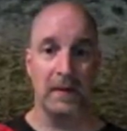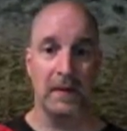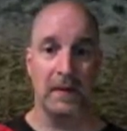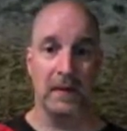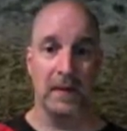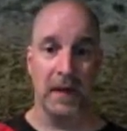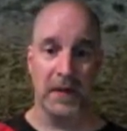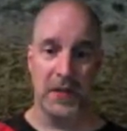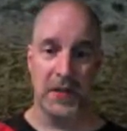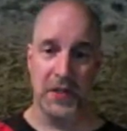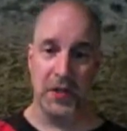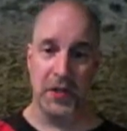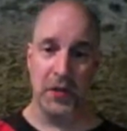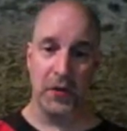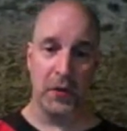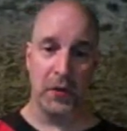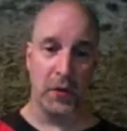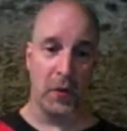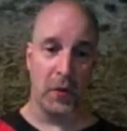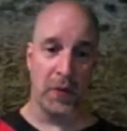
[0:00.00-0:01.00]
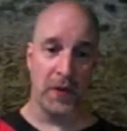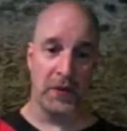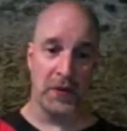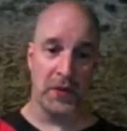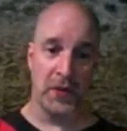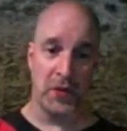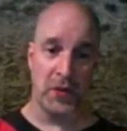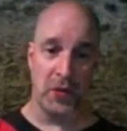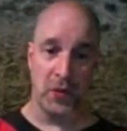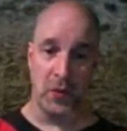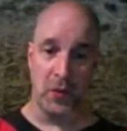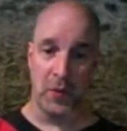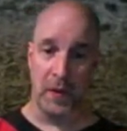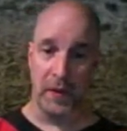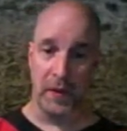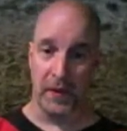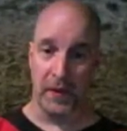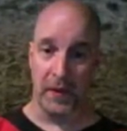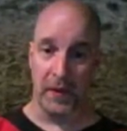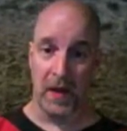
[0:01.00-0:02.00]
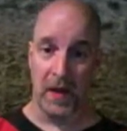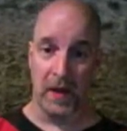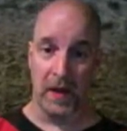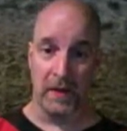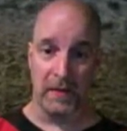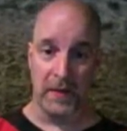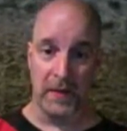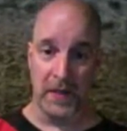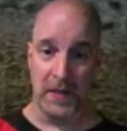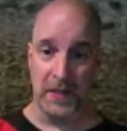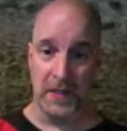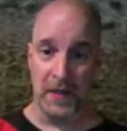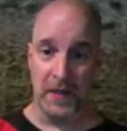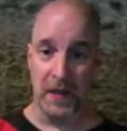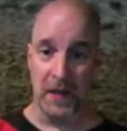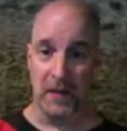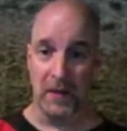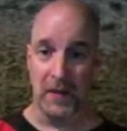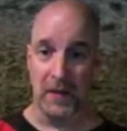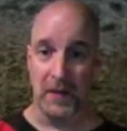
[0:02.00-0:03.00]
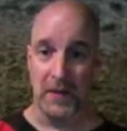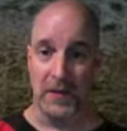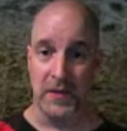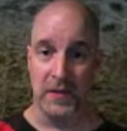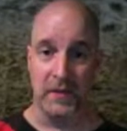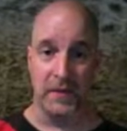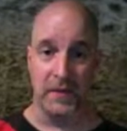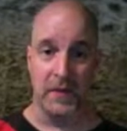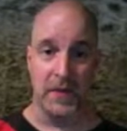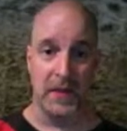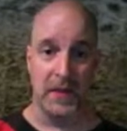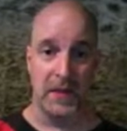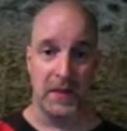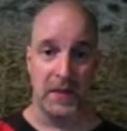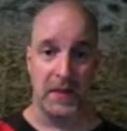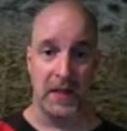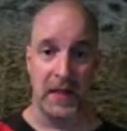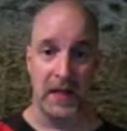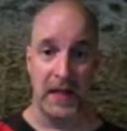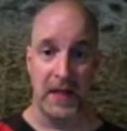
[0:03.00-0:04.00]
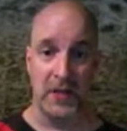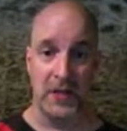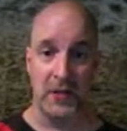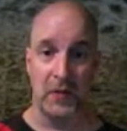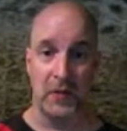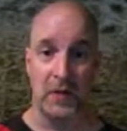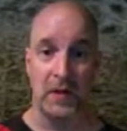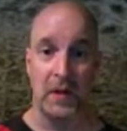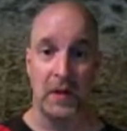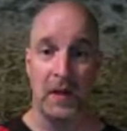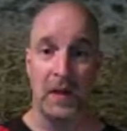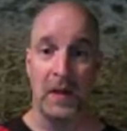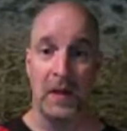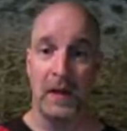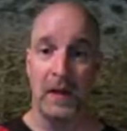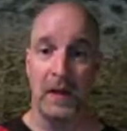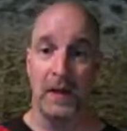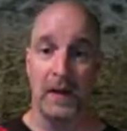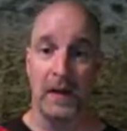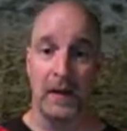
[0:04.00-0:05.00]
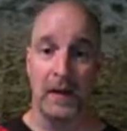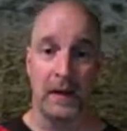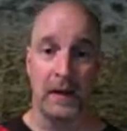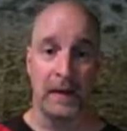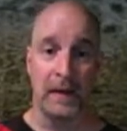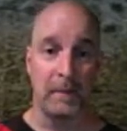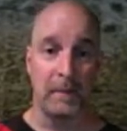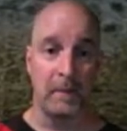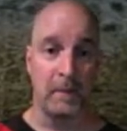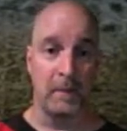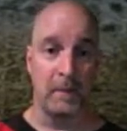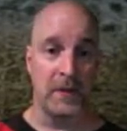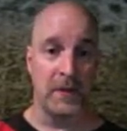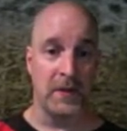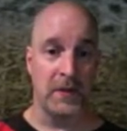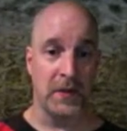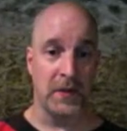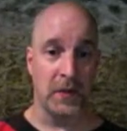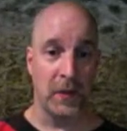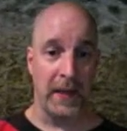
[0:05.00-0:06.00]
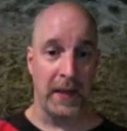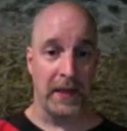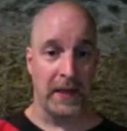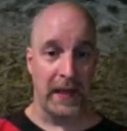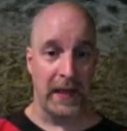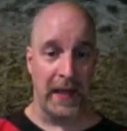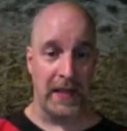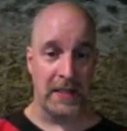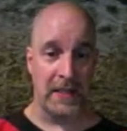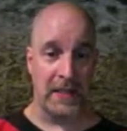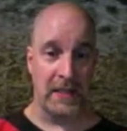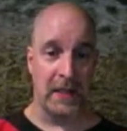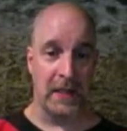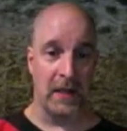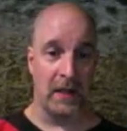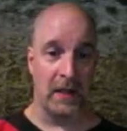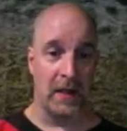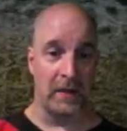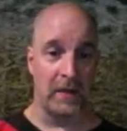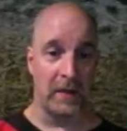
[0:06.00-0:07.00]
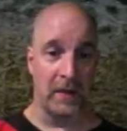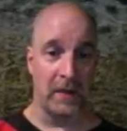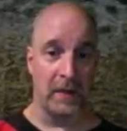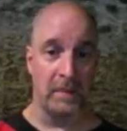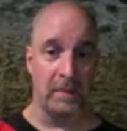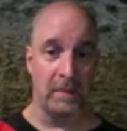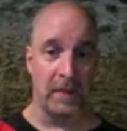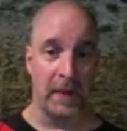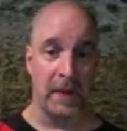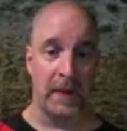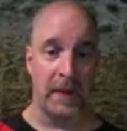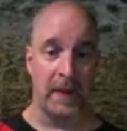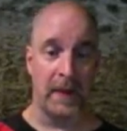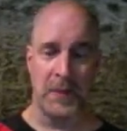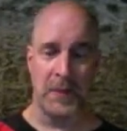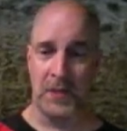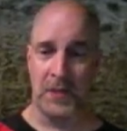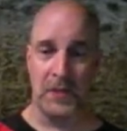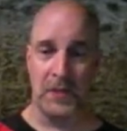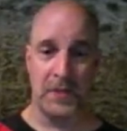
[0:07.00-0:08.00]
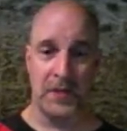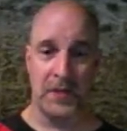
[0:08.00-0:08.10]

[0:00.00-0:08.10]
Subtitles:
I still don't know what to do with a lot of these areas of this castle. It's a great castle, I love it, but I'm still